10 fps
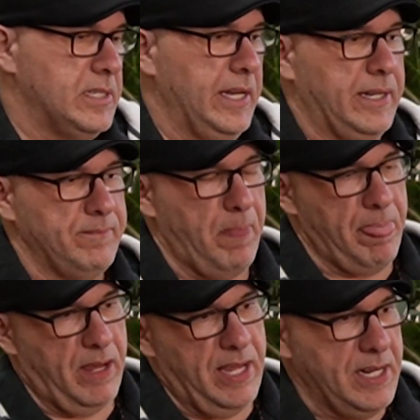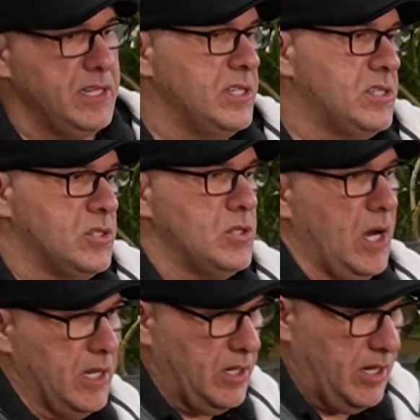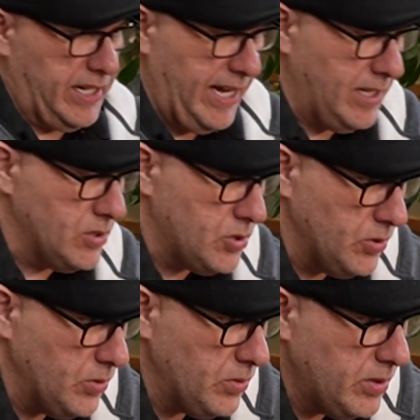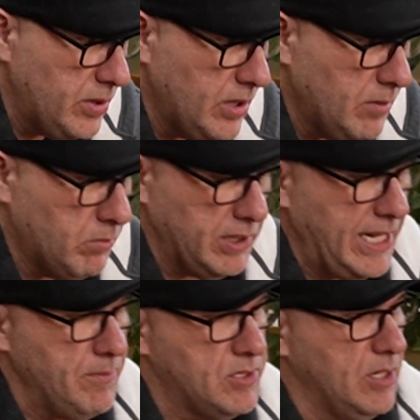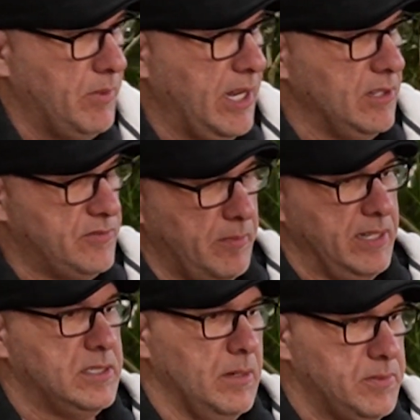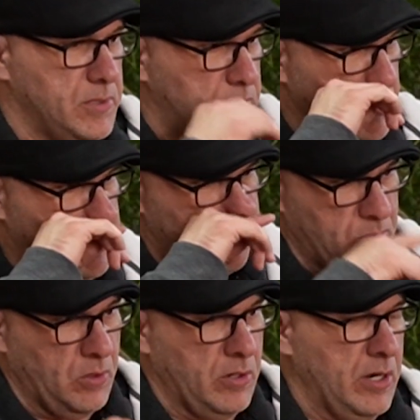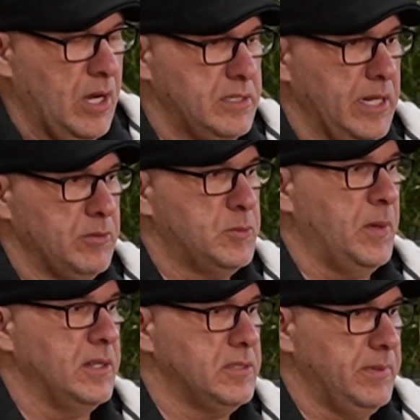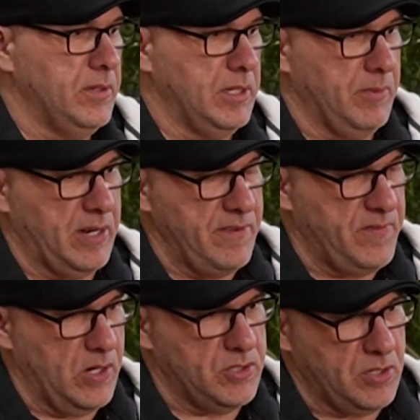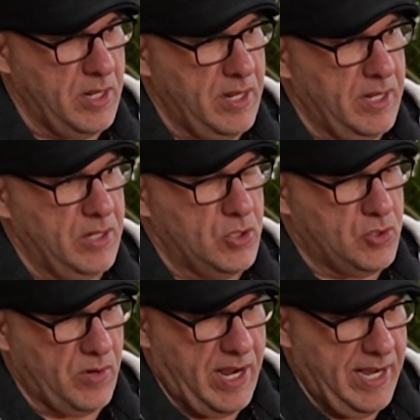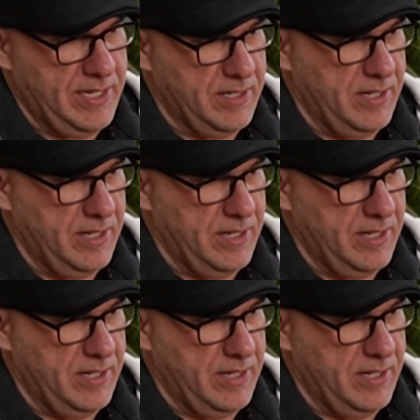like, and this is not, again, to blame someone else for my substance use disorder and not take responsibility. When I first tried